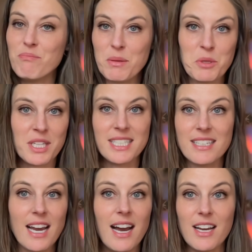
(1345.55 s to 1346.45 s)
People can
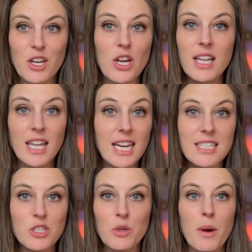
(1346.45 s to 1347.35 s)
click
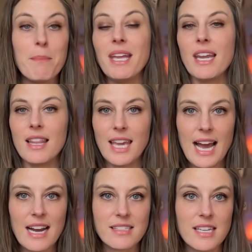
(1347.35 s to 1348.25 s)
to immediately
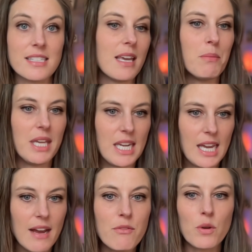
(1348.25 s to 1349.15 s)
access a
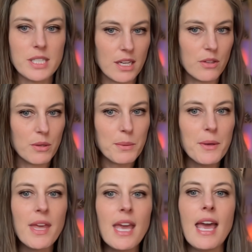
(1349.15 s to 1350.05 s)
PDF or a downloadable.